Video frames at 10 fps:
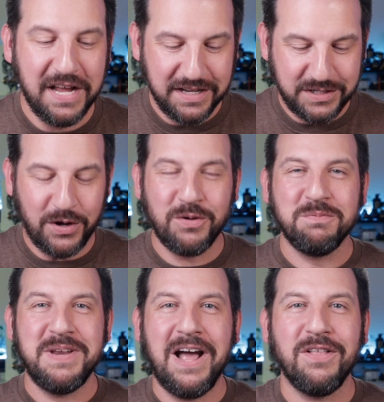So
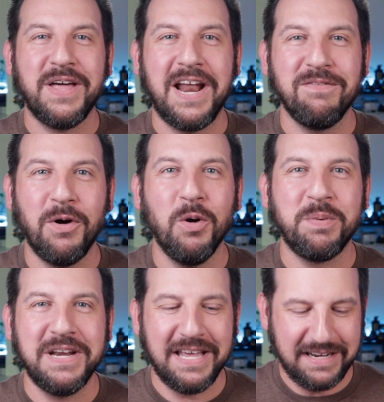now that I've
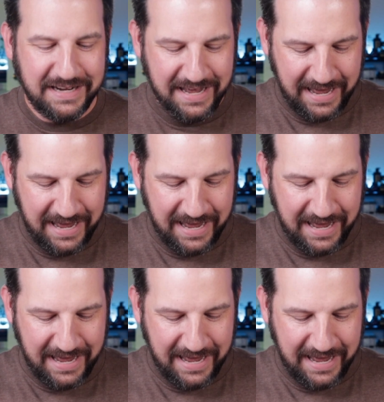opened it